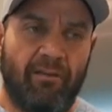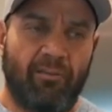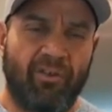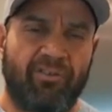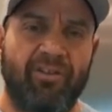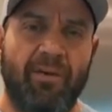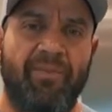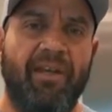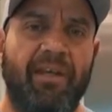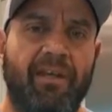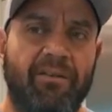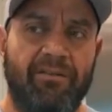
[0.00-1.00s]
what's
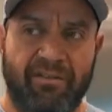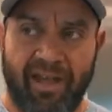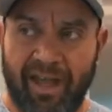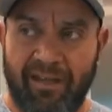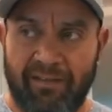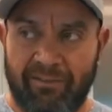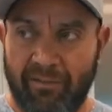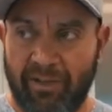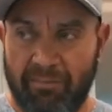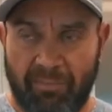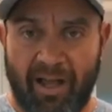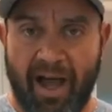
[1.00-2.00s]
something in your day that's really
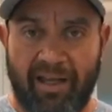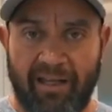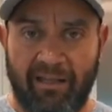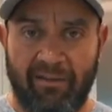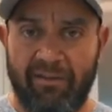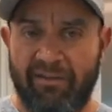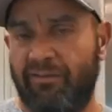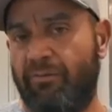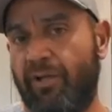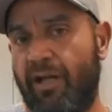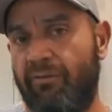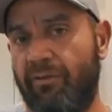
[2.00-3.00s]
blocking you? This is
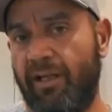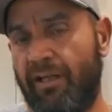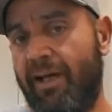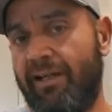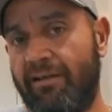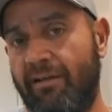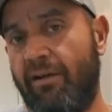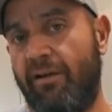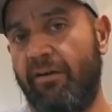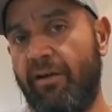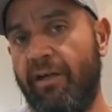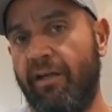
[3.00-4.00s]
what I'd really like to
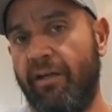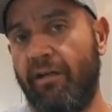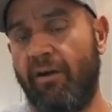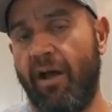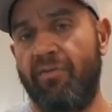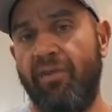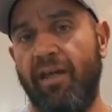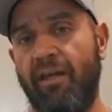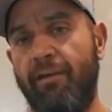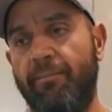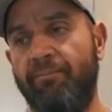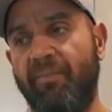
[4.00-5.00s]
know. You know, I think
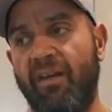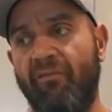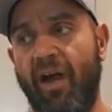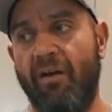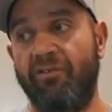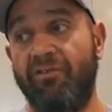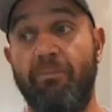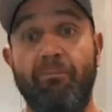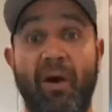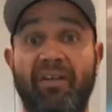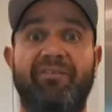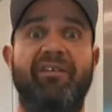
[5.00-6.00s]
if I was to
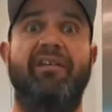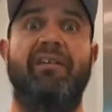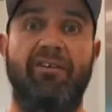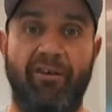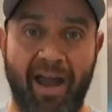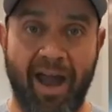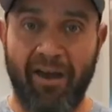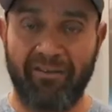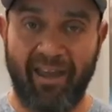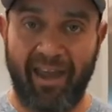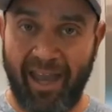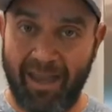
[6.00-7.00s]
bust into your
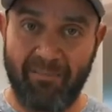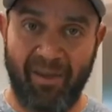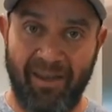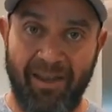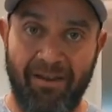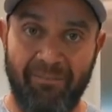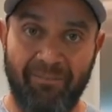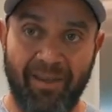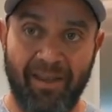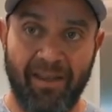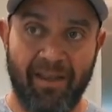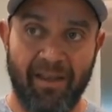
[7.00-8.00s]
house at 8 p.m.,
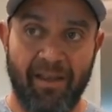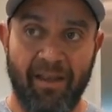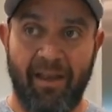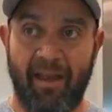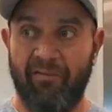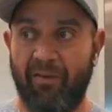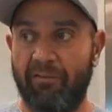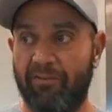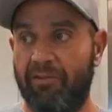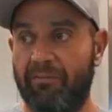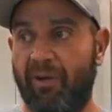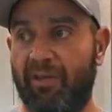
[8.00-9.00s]
if I was
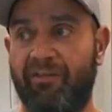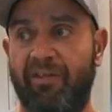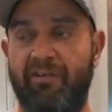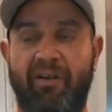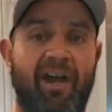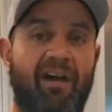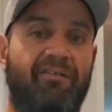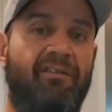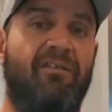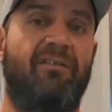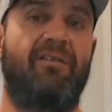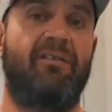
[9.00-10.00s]
to bust in your house and
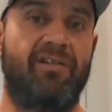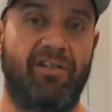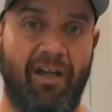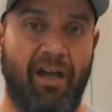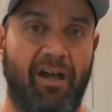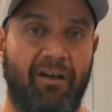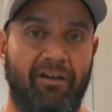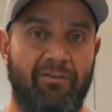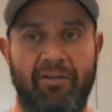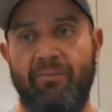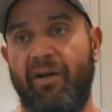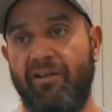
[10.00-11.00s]
you live in Chicago,
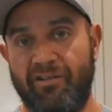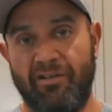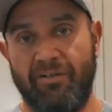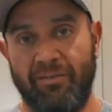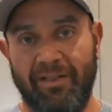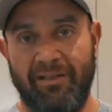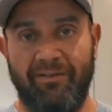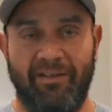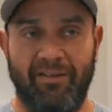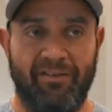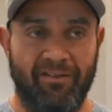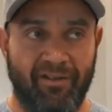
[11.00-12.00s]
well, you'd probably shoot me if you
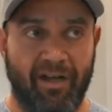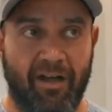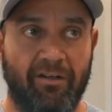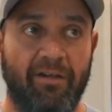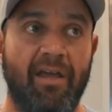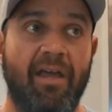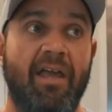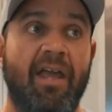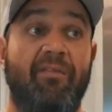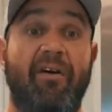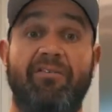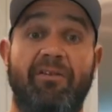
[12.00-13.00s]
lived in Chicago.
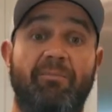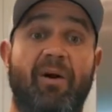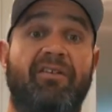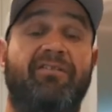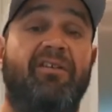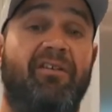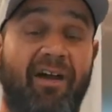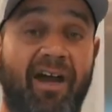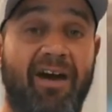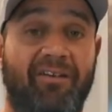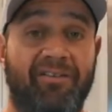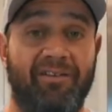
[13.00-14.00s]
If I was to bust in your
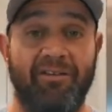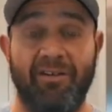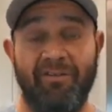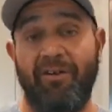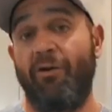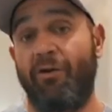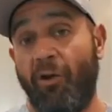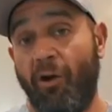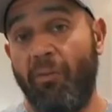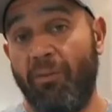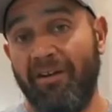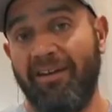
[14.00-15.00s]
house and you lived in
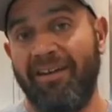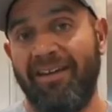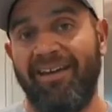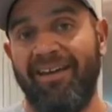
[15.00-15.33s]
Oklahoma